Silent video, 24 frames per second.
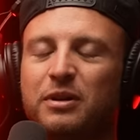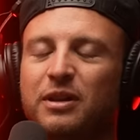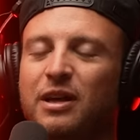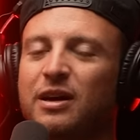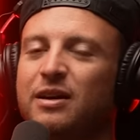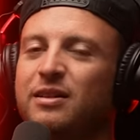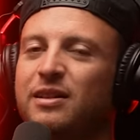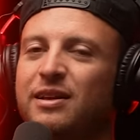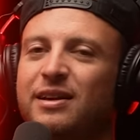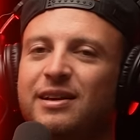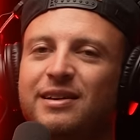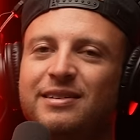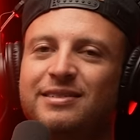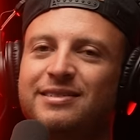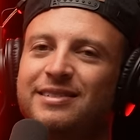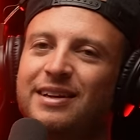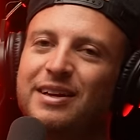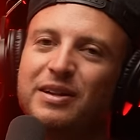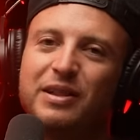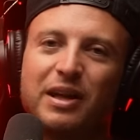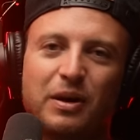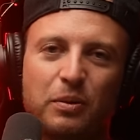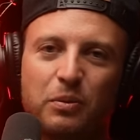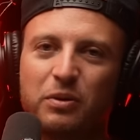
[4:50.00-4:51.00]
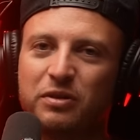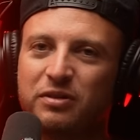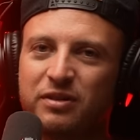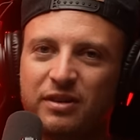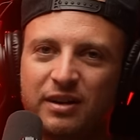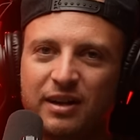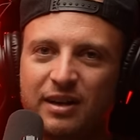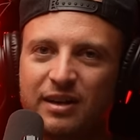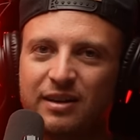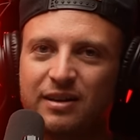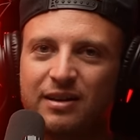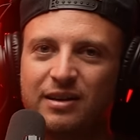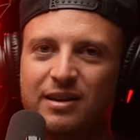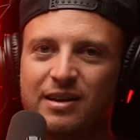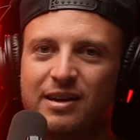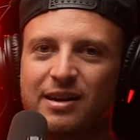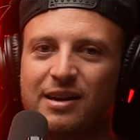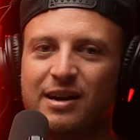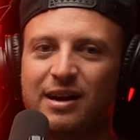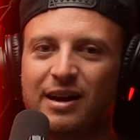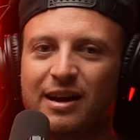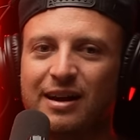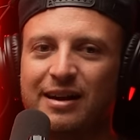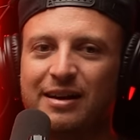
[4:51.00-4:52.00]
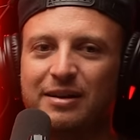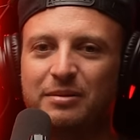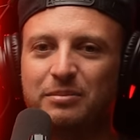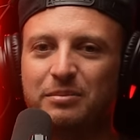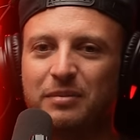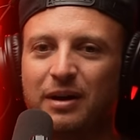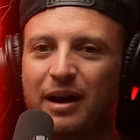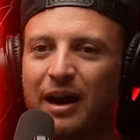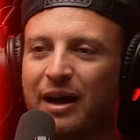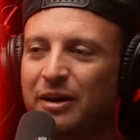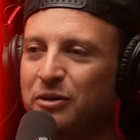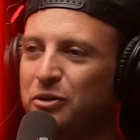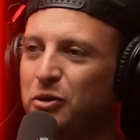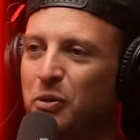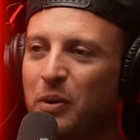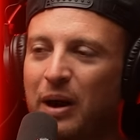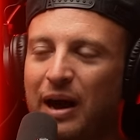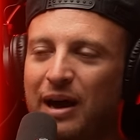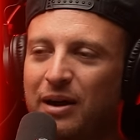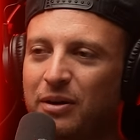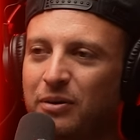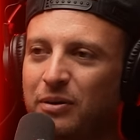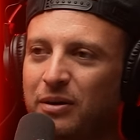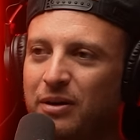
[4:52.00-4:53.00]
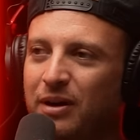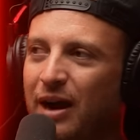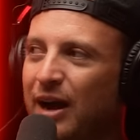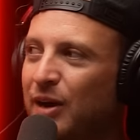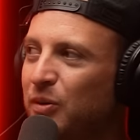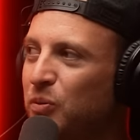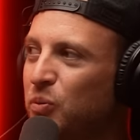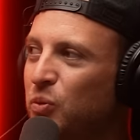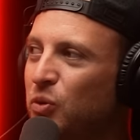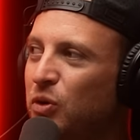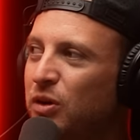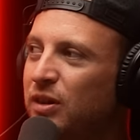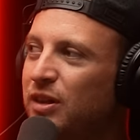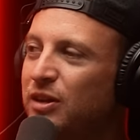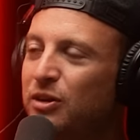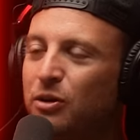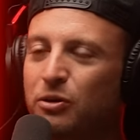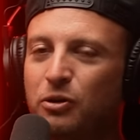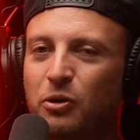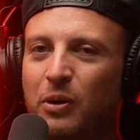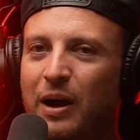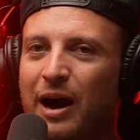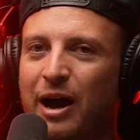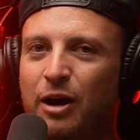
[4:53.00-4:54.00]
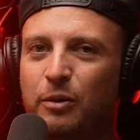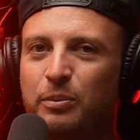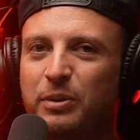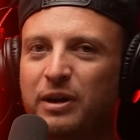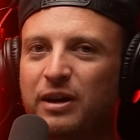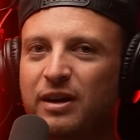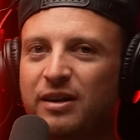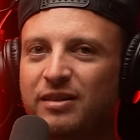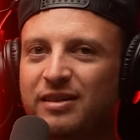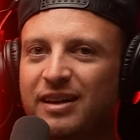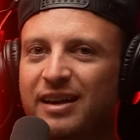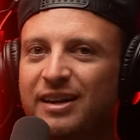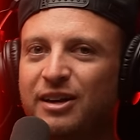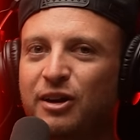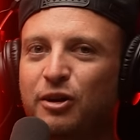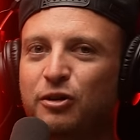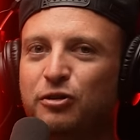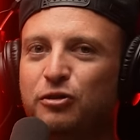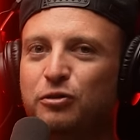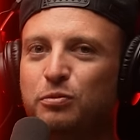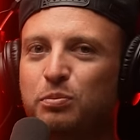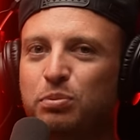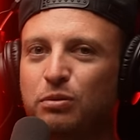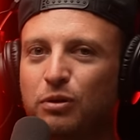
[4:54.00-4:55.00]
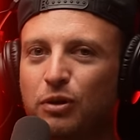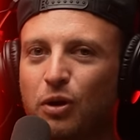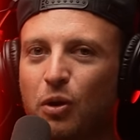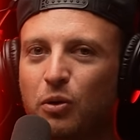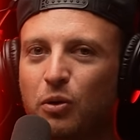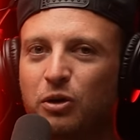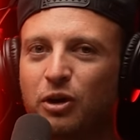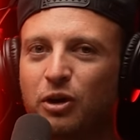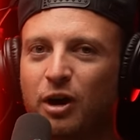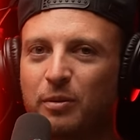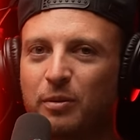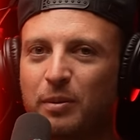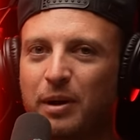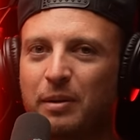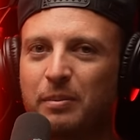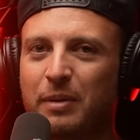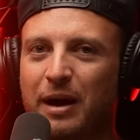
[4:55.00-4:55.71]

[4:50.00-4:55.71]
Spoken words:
But luckily, that wasn't it. I don't know how. I really don't know how because it exploded on my